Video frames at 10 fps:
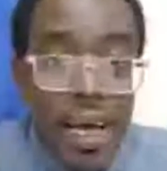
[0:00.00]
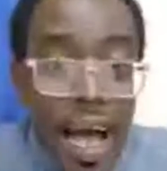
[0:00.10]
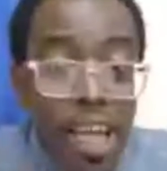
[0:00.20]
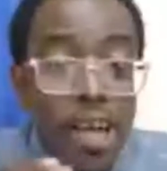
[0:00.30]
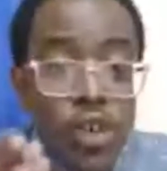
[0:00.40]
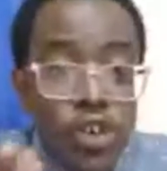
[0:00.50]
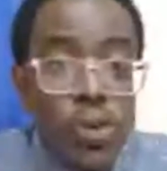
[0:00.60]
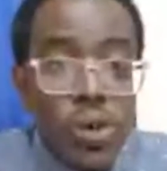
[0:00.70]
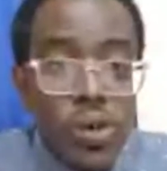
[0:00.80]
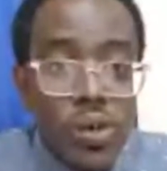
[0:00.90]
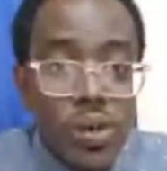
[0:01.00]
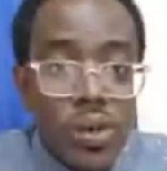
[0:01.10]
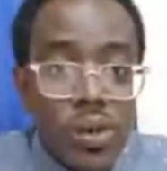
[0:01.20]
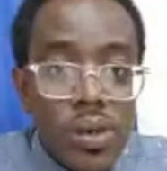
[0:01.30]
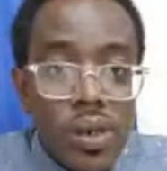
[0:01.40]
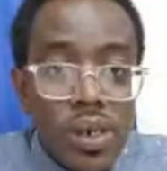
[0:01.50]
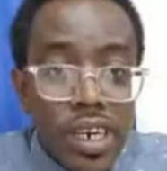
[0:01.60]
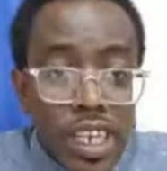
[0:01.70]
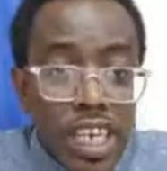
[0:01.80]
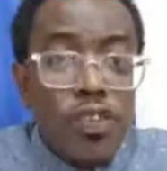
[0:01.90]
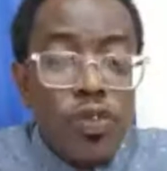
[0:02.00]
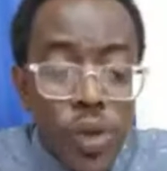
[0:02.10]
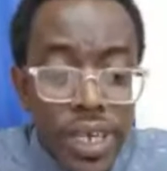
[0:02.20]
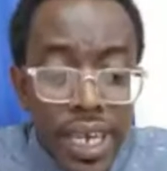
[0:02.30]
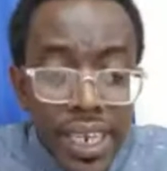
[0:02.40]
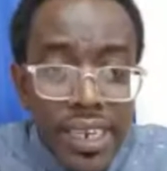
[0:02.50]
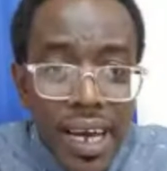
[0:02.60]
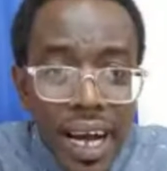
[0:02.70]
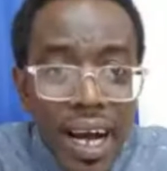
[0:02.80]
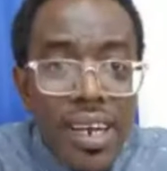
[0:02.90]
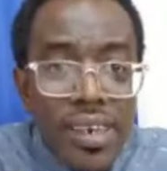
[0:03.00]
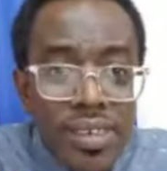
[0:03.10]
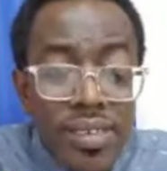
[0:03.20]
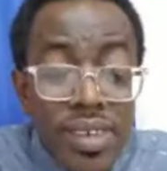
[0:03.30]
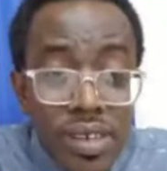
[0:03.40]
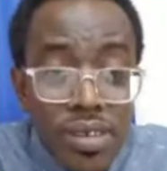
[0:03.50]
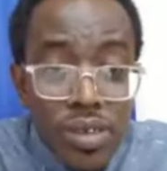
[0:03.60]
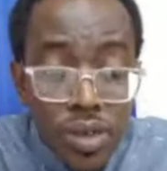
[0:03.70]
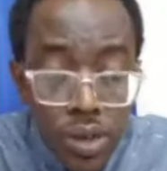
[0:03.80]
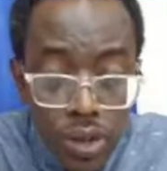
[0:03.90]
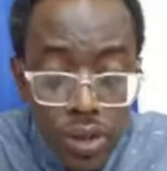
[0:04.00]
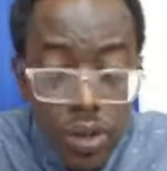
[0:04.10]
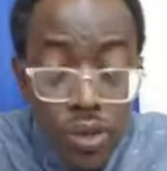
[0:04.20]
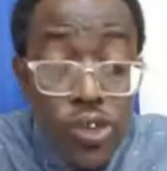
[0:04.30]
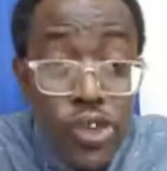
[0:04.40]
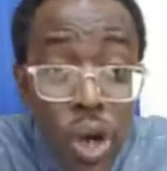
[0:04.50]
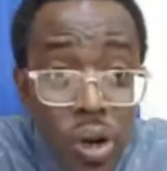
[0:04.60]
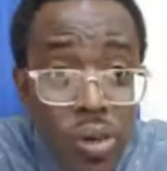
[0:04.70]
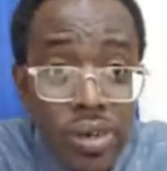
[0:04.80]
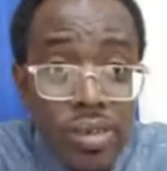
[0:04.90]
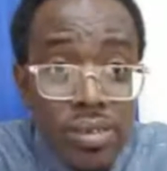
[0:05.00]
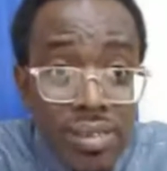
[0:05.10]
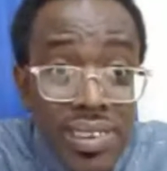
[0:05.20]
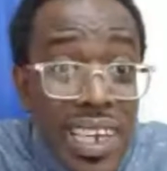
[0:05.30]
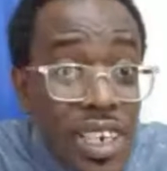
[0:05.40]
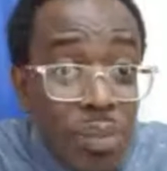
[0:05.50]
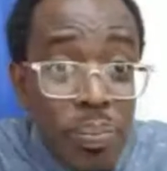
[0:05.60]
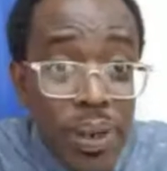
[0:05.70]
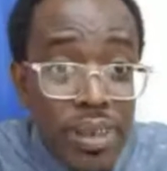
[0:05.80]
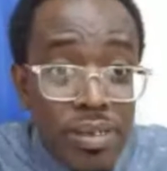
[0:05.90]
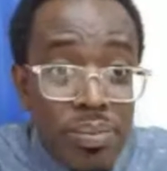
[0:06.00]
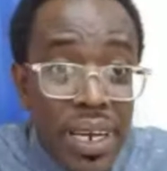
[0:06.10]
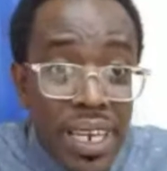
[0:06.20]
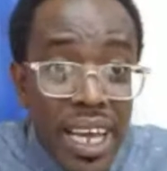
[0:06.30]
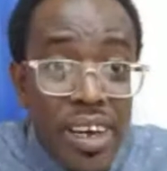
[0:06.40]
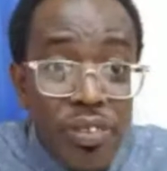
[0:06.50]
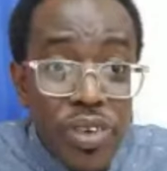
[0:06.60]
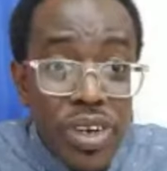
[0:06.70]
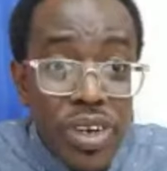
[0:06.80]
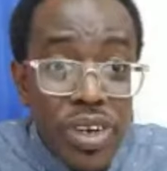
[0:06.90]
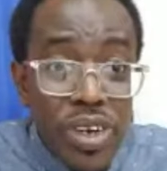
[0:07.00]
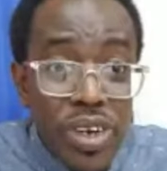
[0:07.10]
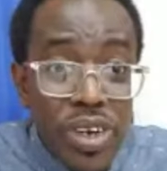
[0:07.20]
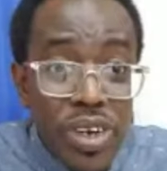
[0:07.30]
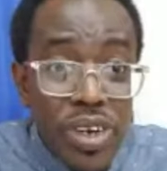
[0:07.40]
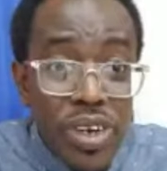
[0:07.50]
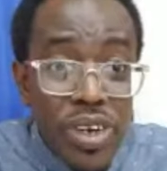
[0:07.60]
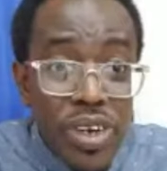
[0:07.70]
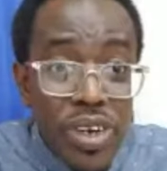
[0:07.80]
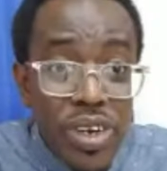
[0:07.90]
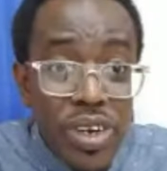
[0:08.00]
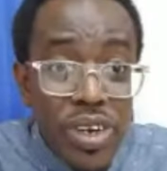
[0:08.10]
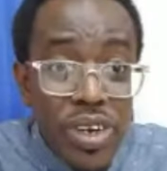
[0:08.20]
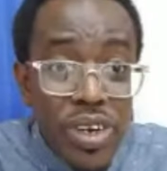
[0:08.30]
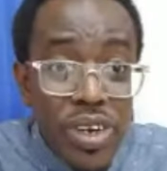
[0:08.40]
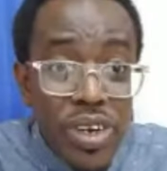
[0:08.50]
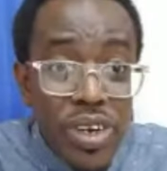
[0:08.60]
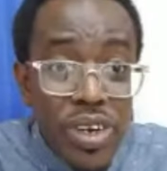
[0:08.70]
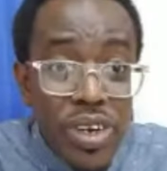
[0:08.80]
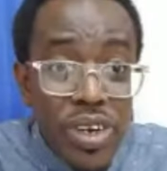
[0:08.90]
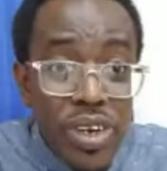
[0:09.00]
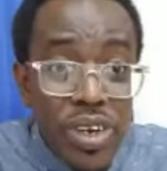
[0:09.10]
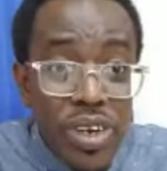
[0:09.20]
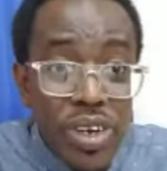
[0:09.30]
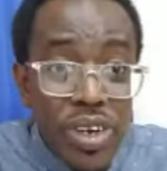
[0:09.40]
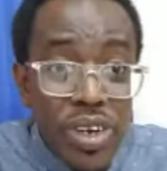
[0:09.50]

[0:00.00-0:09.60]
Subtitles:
I am sure that if we can get all of these things done, set in place by the end of April, it gives us enough time for the World Cup campaign.